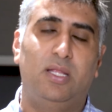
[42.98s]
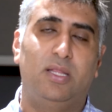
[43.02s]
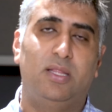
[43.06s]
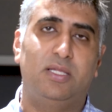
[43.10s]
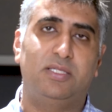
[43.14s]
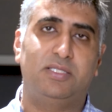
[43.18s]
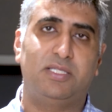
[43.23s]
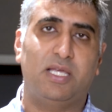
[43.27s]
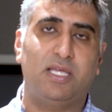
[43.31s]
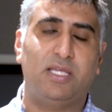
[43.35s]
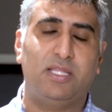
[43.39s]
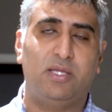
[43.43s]

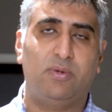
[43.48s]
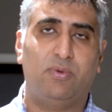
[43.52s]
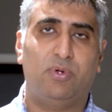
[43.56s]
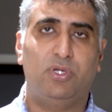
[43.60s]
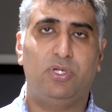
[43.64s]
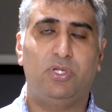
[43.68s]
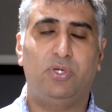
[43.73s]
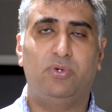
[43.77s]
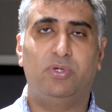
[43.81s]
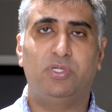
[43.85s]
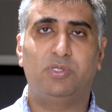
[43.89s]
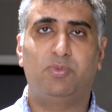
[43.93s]
The second thing we're
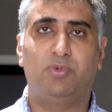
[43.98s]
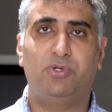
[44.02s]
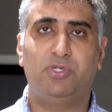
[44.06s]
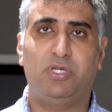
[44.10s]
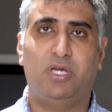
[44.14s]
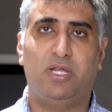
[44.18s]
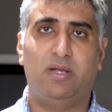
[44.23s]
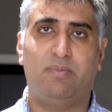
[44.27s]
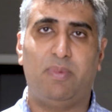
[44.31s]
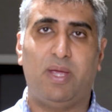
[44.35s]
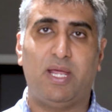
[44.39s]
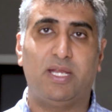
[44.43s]
gonna do is put
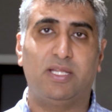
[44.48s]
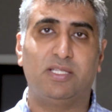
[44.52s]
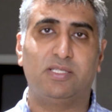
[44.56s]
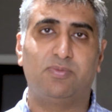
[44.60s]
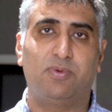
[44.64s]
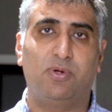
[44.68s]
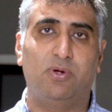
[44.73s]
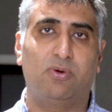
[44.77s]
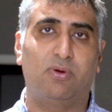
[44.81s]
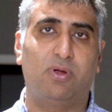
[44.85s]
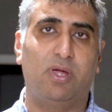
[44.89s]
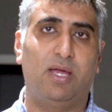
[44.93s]
you on a maintenance
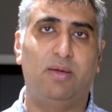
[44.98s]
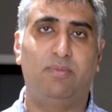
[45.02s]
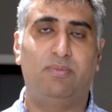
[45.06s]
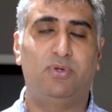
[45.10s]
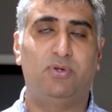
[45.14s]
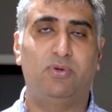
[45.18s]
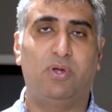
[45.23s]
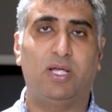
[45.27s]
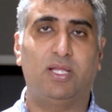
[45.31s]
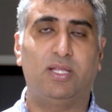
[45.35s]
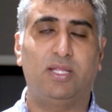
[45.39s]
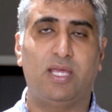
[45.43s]
program
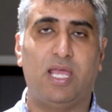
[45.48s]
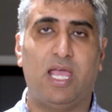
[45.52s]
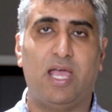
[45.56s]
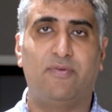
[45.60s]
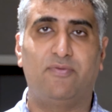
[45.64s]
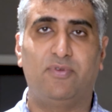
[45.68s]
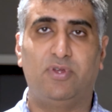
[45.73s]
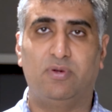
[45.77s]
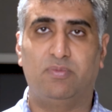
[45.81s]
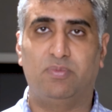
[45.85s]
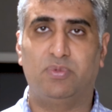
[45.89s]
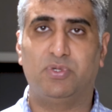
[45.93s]
directly
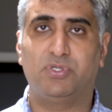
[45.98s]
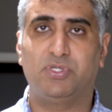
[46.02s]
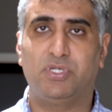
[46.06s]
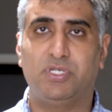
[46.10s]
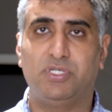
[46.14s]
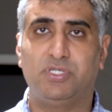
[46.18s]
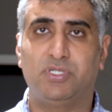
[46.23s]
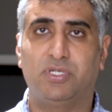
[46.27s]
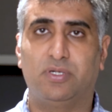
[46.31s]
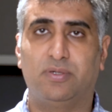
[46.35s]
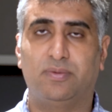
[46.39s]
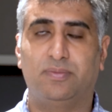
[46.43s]
after your
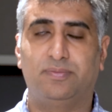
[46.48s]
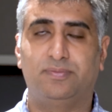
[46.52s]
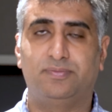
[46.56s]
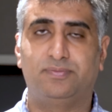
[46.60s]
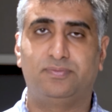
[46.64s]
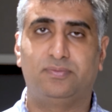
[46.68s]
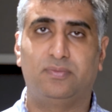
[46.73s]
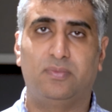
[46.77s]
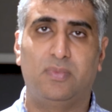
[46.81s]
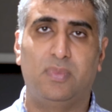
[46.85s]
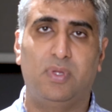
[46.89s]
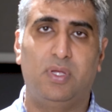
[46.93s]
procedure.
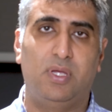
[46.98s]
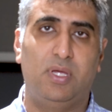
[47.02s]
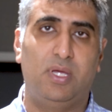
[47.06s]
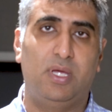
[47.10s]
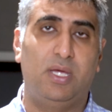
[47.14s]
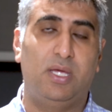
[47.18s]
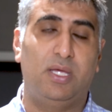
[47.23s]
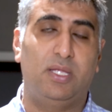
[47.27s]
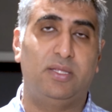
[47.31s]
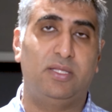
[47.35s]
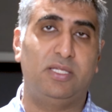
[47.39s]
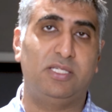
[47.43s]

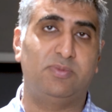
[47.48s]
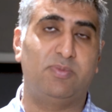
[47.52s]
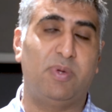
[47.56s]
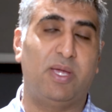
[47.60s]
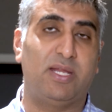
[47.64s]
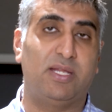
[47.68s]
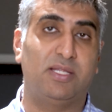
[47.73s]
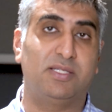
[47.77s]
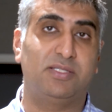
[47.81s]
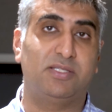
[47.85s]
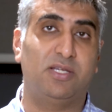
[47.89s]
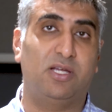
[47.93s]
These
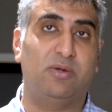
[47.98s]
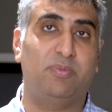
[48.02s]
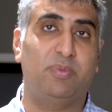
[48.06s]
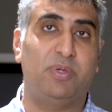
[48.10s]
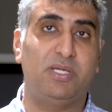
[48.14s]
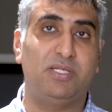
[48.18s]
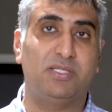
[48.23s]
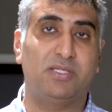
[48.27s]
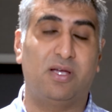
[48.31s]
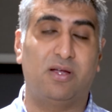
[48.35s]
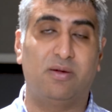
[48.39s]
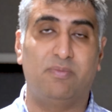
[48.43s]
maintenance
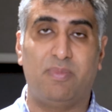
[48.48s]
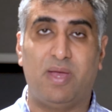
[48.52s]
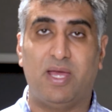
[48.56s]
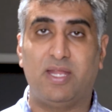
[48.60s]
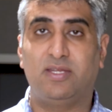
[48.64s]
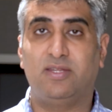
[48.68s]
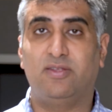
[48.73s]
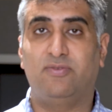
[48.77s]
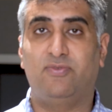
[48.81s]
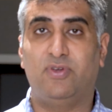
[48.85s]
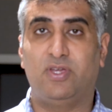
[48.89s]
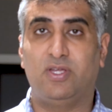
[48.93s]
therapies are
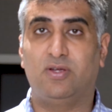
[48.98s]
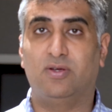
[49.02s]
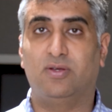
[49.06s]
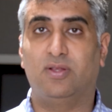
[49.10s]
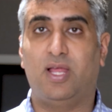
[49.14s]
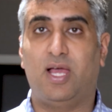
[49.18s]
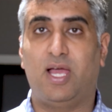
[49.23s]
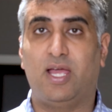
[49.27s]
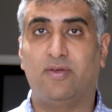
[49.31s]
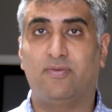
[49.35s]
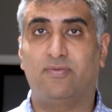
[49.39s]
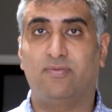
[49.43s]
meant to fit your
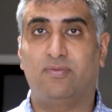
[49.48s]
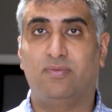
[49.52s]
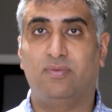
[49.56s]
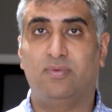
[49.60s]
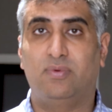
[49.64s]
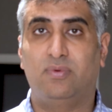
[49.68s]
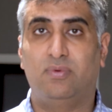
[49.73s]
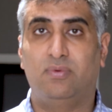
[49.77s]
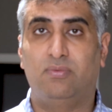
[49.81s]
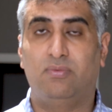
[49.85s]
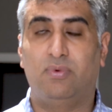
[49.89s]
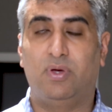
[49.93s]
life.
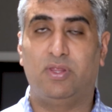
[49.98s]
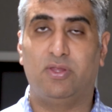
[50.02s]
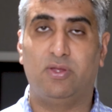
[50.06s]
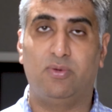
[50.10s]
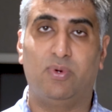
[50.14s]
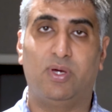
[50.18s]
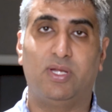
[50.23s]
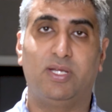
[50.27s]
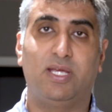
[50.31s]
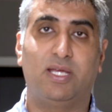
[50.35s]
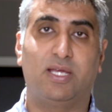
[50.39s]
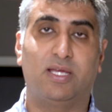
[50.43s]
Whether
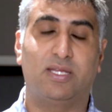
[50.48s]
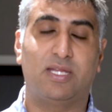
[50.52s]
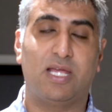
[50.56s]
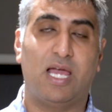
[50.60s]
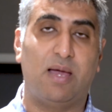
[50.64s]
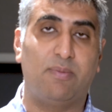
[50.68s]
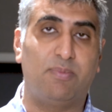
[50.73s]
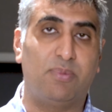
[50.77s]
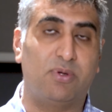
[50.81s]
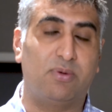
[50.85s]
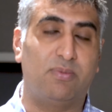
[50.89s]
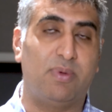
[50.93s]
you wanna take a
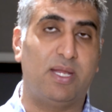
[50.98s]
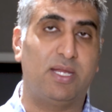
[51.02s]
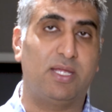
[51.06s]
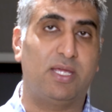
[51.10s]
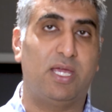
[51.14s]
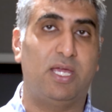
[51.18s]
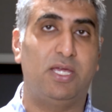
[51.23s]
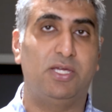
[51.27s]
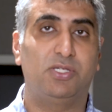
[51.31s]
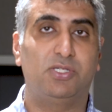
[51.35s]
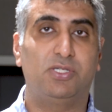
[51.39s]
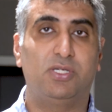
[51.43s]
topical
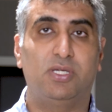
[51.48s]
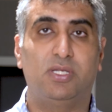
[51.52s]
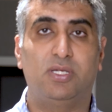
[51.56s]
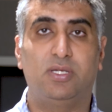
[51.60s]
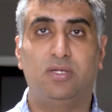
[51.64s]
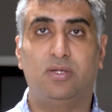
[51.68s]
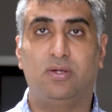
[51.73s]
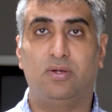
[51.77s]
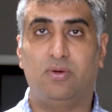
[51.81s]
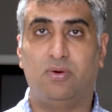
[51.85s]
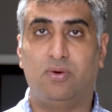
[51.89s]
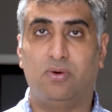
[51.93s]

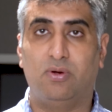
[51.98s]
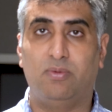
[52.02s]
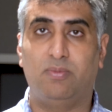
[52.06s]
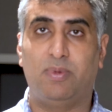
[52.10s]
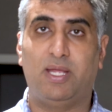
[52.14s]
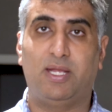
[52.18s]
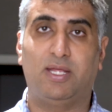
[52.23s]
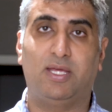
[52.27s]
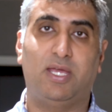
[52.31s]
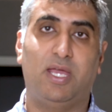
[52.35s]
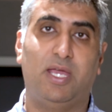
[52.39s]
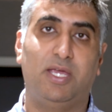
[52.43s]
medication, an oral
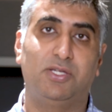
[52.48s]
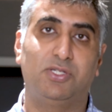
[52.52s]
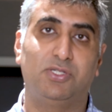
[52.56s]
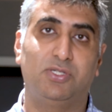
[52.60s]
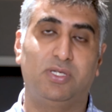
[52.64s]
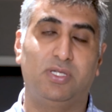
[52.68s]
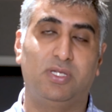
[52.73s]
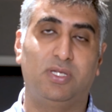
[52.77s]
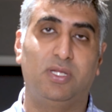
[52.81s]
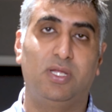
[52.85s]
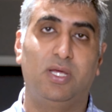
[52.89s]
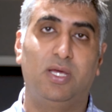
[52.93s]

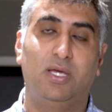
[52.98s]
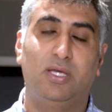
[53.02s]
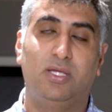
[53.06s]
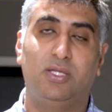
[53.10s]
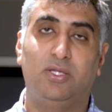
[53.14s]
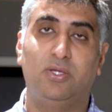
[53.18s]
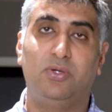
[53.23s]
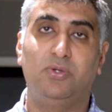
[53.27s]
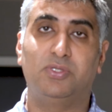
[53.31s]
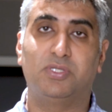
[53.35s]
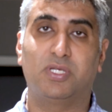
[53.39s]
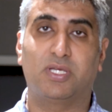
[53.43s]
medication,
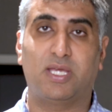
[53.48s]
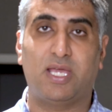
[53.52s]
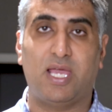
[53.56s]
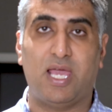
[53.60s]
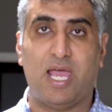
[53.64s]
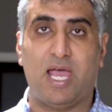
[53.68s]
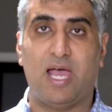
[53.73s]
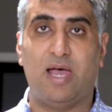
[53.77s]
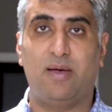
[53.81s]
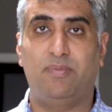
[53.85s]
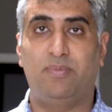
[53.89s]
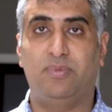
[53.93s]
use a
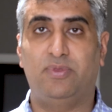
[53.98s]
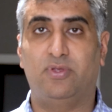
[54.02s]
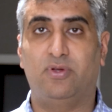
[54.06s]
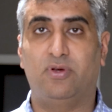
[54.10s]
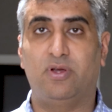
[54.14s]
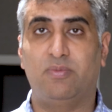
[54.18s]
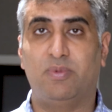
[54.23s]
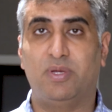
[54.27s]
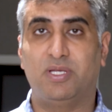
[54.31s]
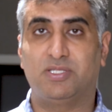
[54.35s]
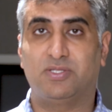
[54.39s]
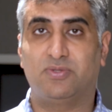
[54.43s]
cap
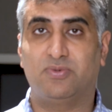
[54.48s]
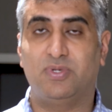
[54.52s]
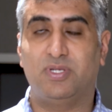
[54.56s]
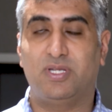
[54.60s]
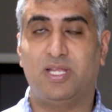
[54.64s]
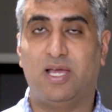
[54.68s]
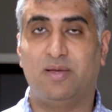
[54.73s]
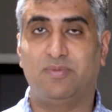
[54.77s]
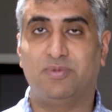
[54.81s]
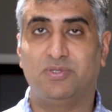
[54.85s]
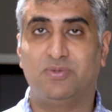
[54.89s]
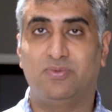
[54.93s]
30 minutes three
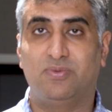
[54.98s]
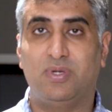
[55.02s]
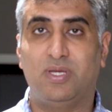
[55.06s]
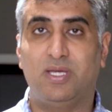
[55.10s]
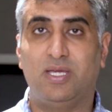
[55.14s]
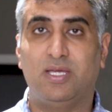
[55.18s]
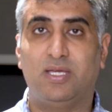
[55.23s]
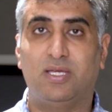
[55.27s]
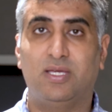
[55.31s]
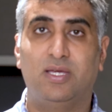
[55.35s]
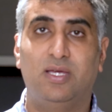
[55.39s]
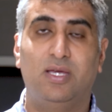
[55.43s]
times a
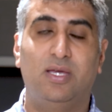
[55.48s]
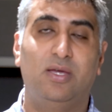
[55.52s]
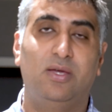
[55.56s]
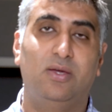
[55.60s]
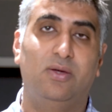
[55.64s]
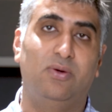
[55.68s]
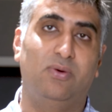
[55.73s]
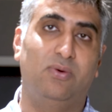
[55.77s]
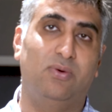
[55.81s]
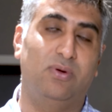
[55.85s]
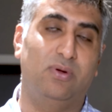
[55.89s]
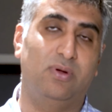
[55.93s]
week,
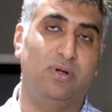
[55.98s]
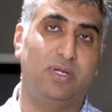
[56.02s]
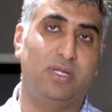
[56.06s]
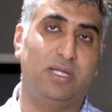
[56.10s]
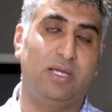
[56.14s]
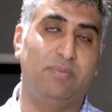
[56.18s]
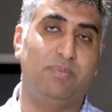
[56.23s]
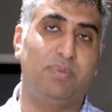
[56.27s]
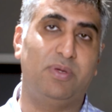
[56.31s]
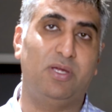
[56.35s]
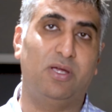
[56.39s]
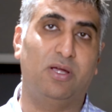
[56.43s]
or
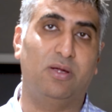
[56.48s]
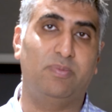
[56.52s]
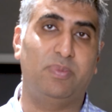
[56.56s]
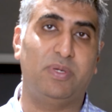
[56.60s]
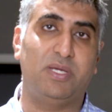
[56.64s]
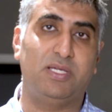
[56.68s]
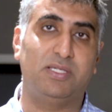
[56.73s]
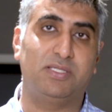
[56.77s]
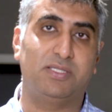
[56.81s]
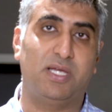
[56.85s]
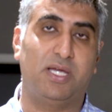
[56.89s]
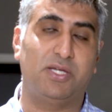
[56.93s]
get
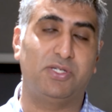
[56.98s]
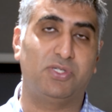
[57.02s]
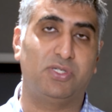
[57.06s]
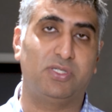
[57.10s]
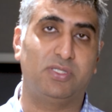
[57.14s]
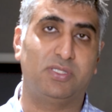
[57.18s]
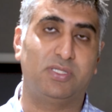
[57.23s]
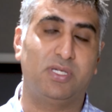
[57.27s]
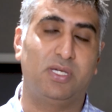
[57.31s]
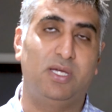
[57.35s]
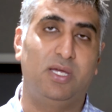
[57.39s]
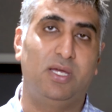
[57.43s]
PRP
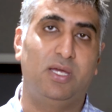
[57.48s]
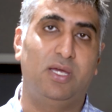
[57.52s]
sessions.